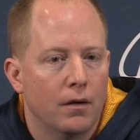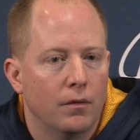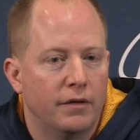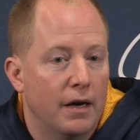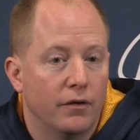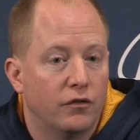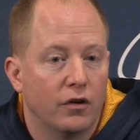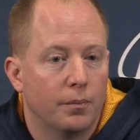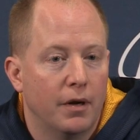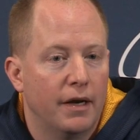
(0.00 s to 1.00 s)
Well, Darren's
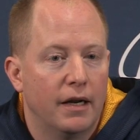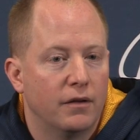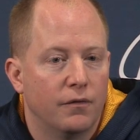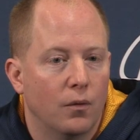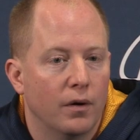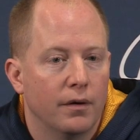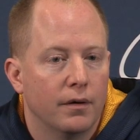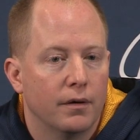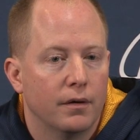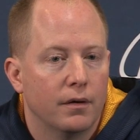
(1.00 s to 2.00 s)
just playing at the four.
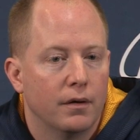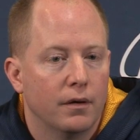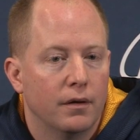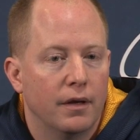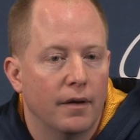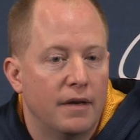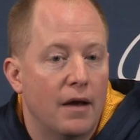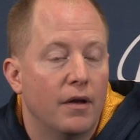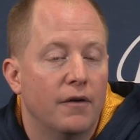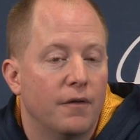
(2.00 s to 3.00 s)
Yeah.
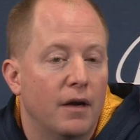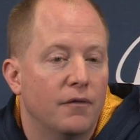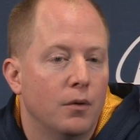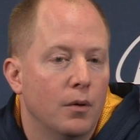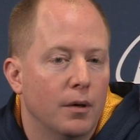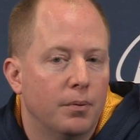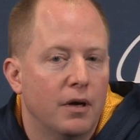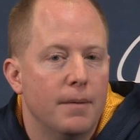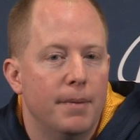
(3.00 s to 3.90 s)
Now, if uh, if we were to play